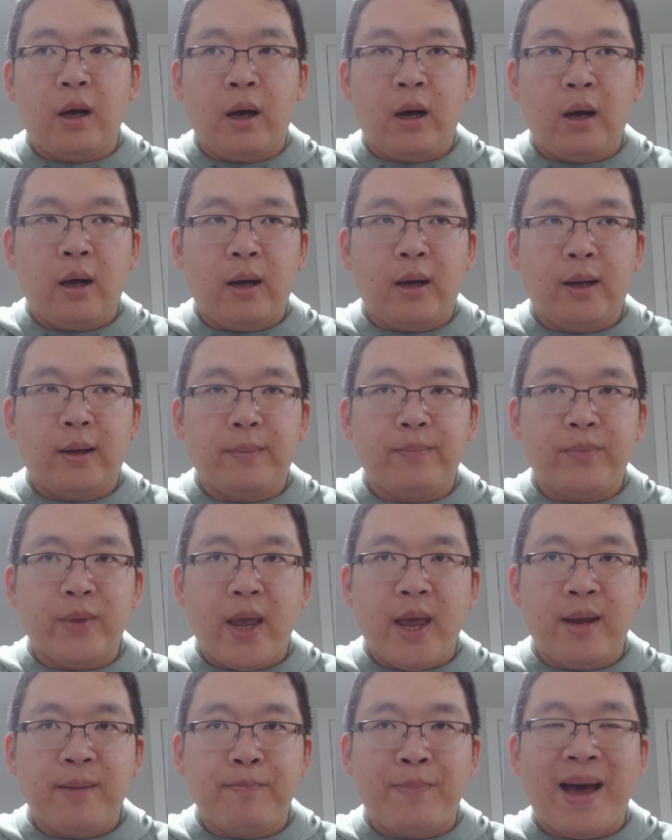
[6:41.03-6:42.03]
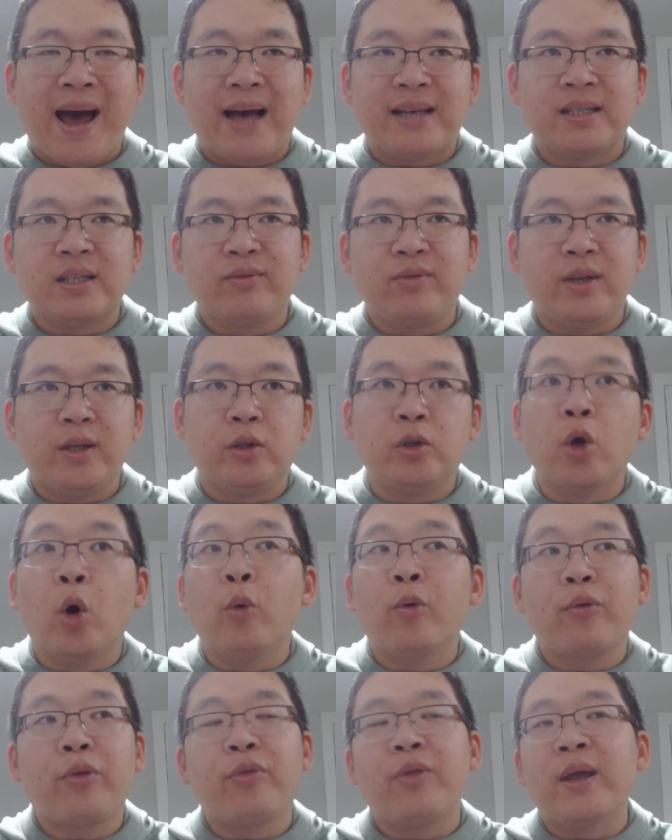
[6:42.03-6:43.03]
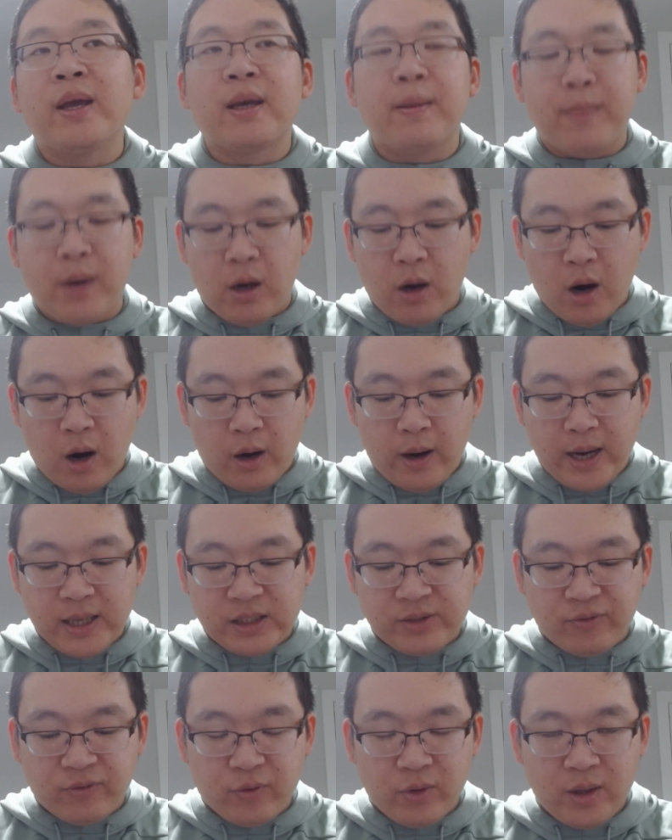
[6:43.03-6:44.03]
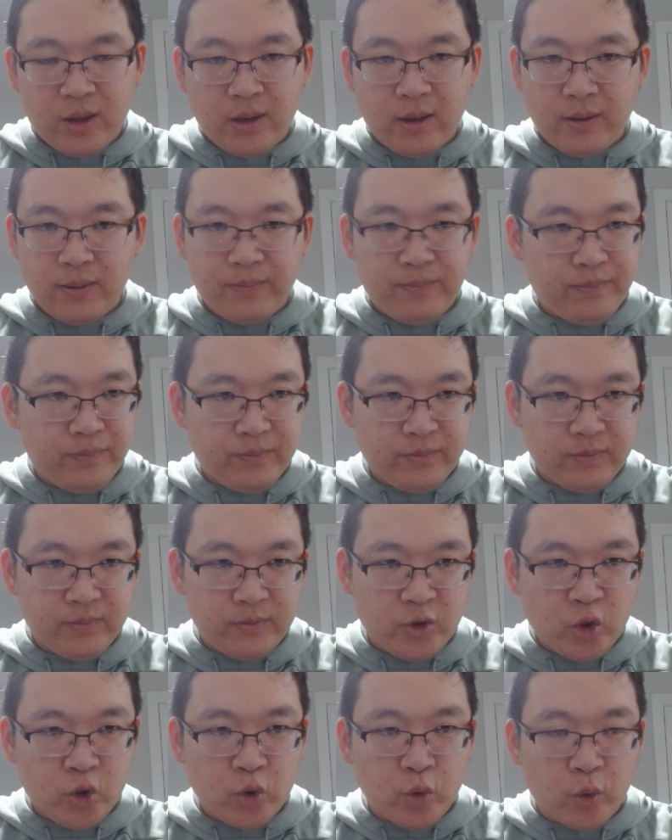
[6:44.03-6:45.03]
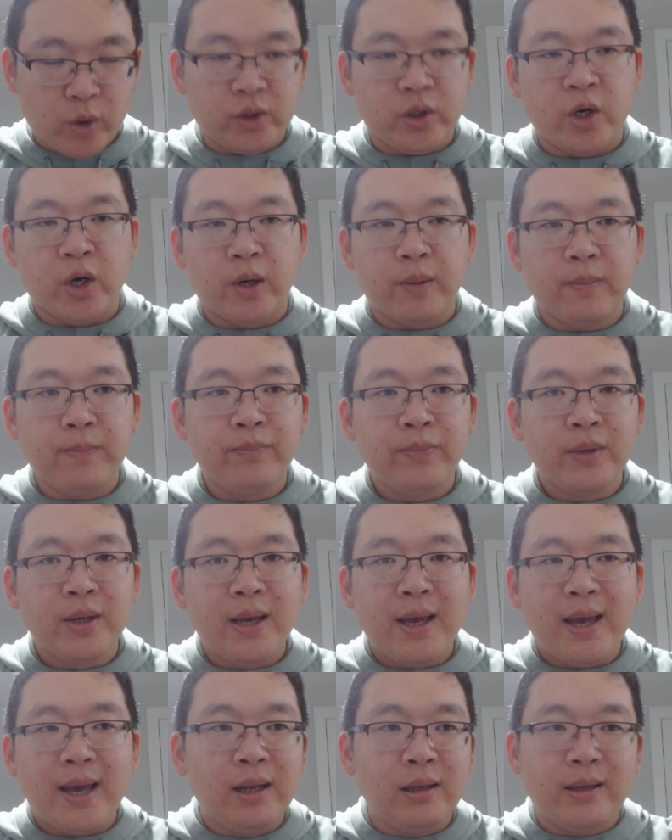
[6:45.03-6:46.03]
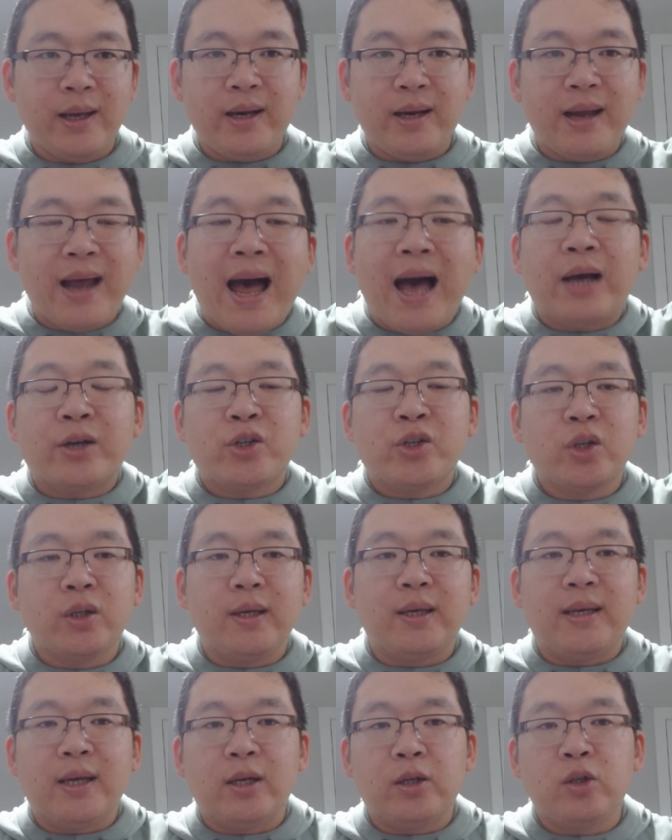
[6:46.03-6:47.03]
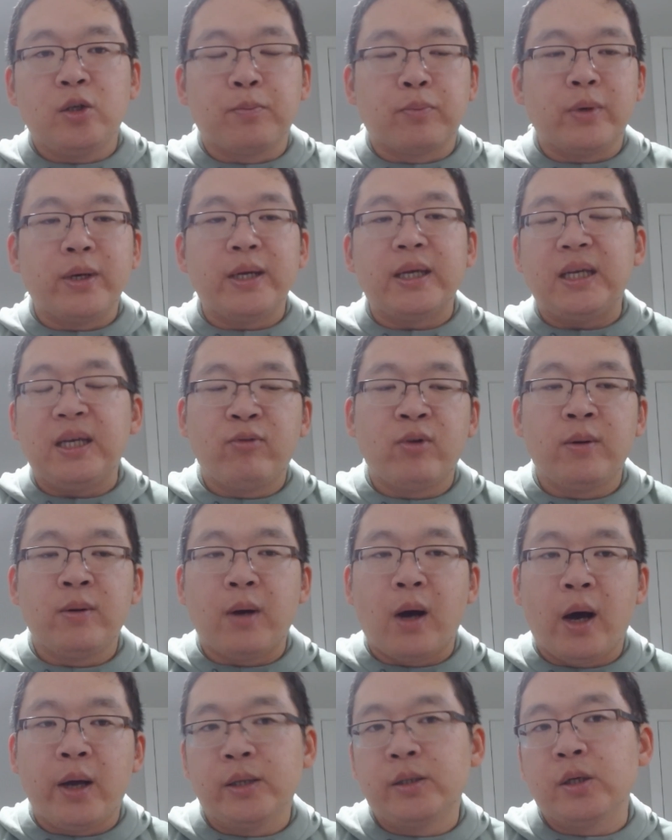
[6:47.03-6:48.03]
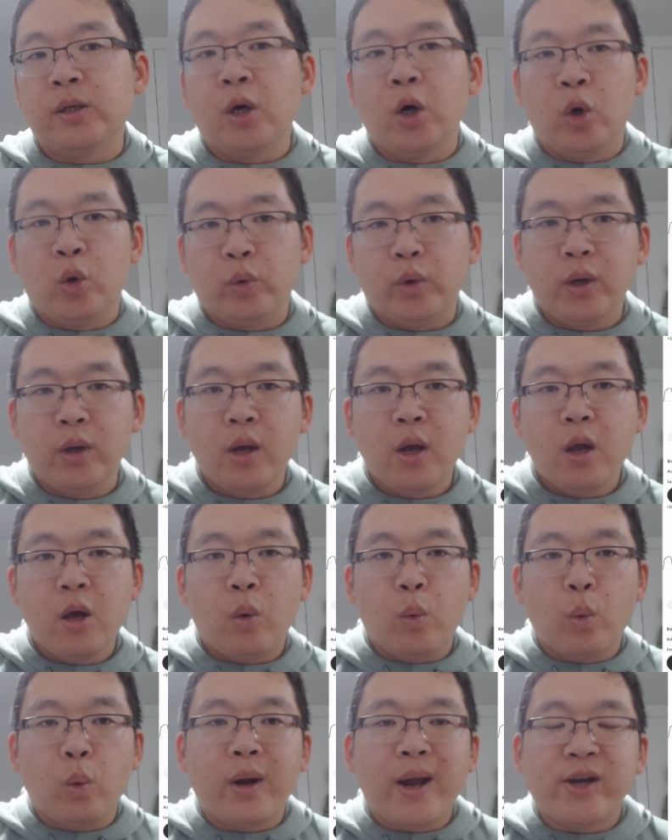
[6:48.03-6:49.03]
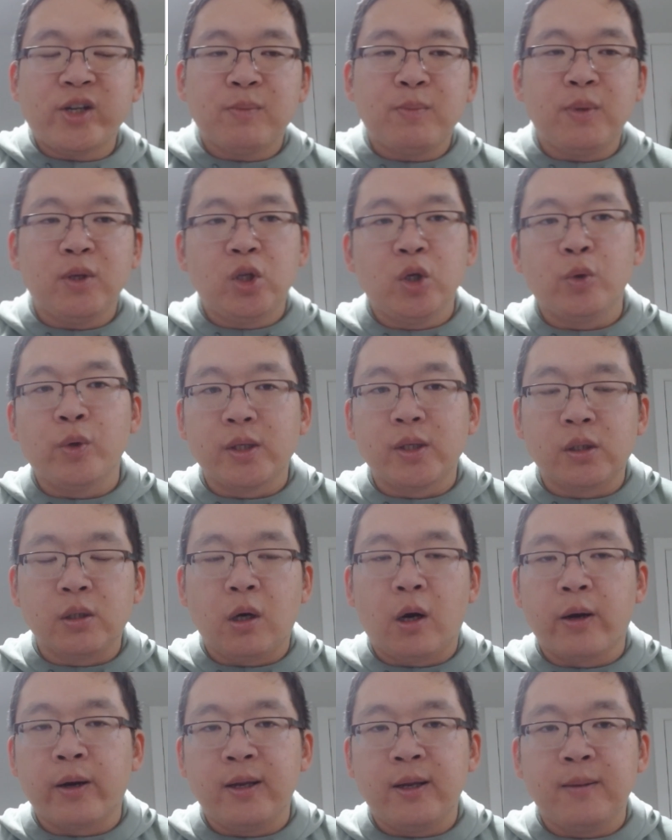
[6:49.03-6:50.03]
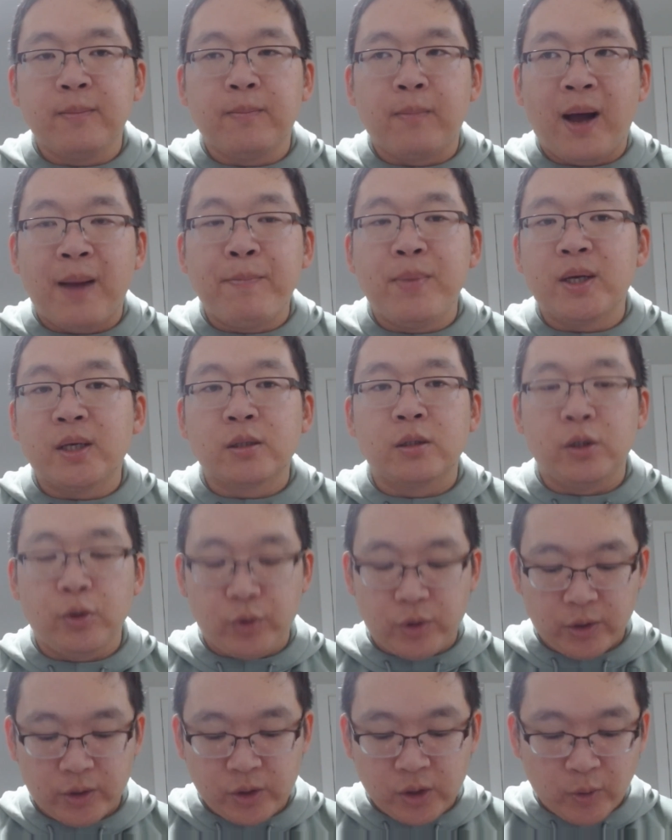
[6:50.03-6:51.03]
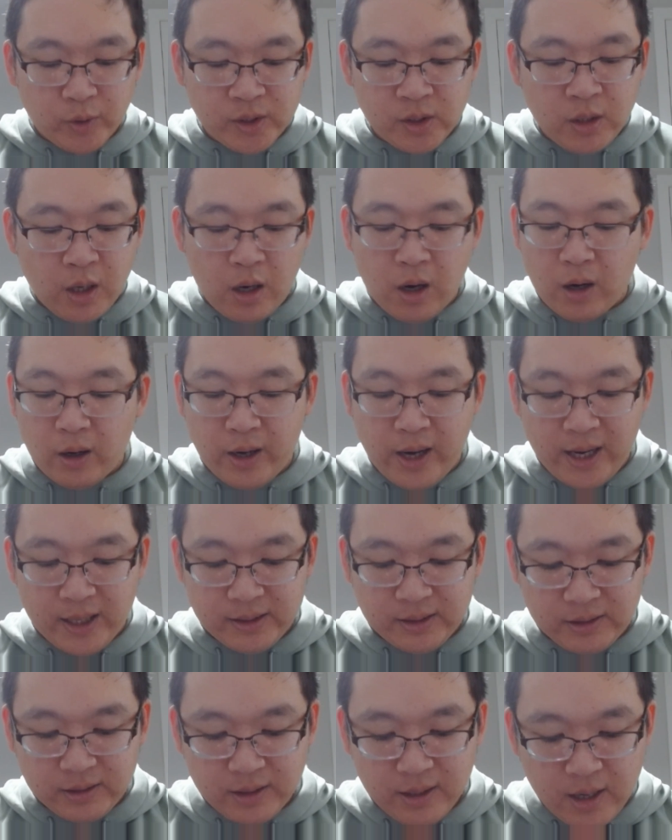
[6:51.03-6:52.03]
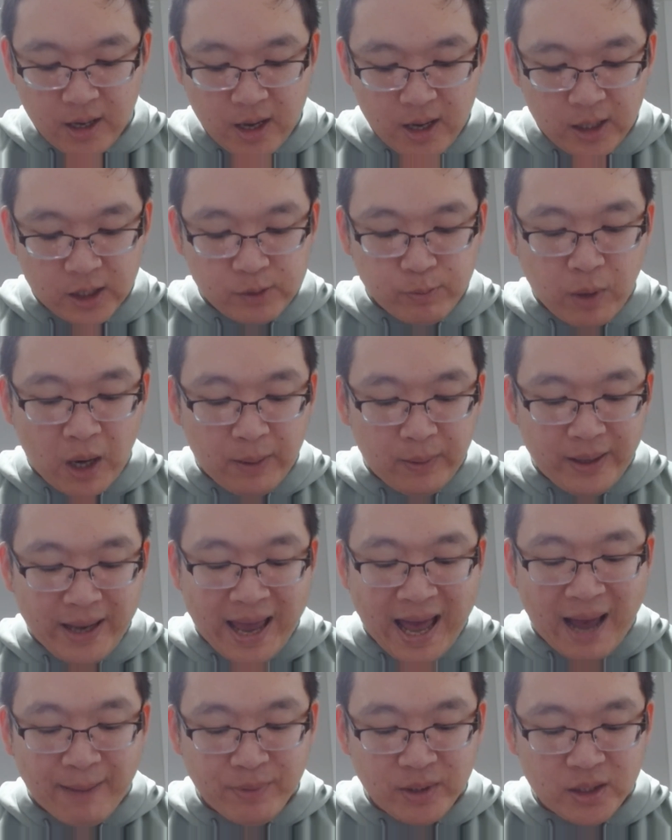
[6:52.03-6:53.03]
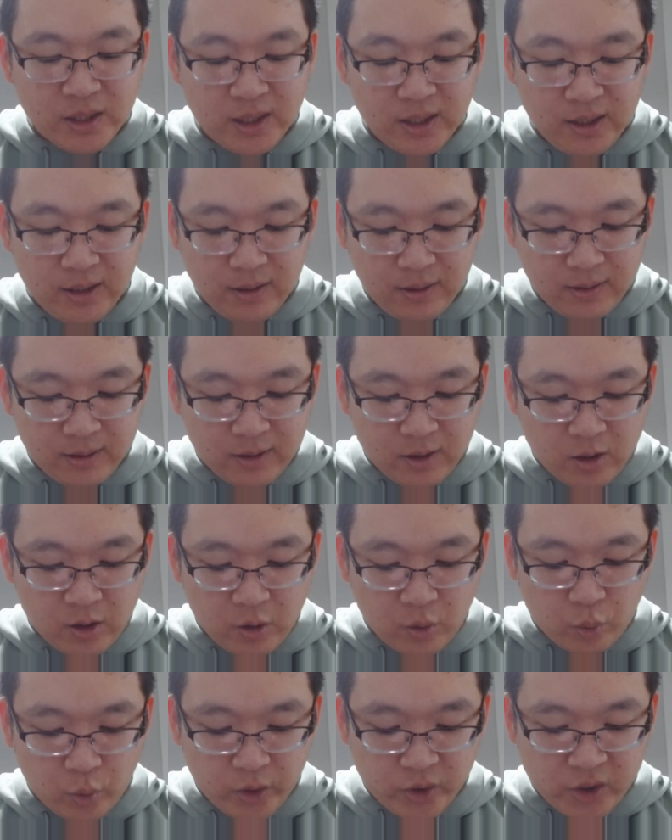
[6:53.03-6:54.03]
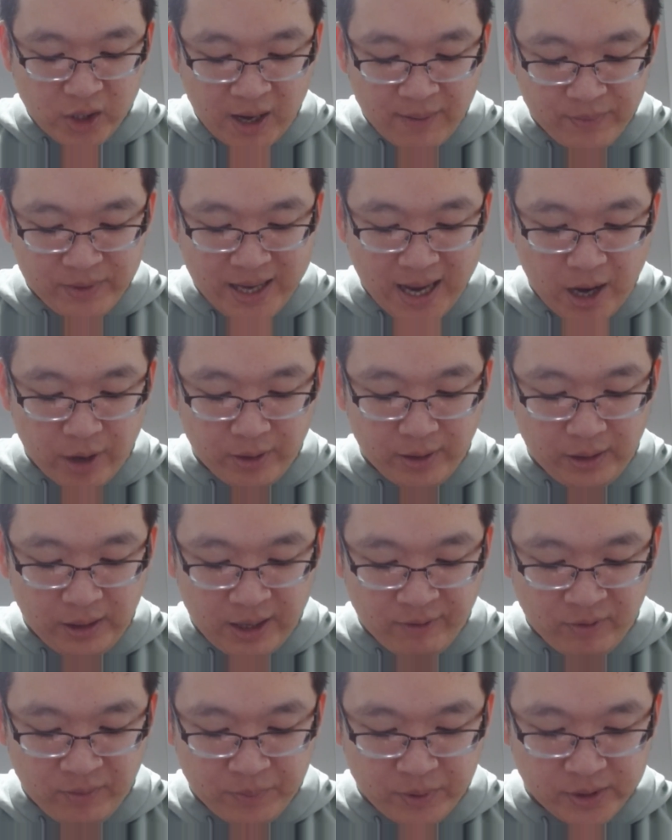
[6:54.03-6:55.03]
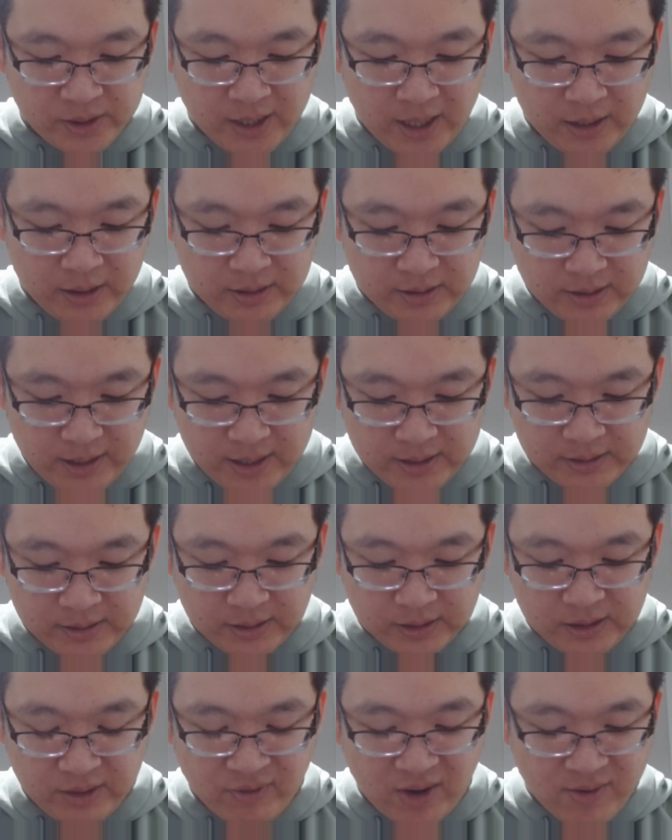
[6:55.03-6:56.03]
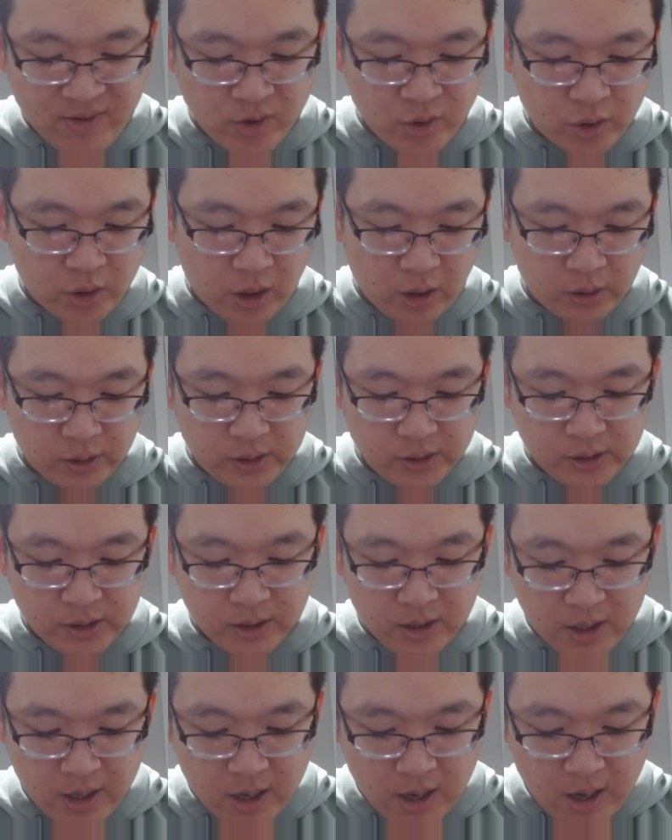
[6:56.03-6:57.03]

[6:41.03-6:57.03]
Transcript: and passively don't think about RS for the short term and let it actually get to break even on its own. What I should be doing is targeting my biggest loser. So it's not RS. It's probably Happy Tea, which I'm down 11% and $6,500,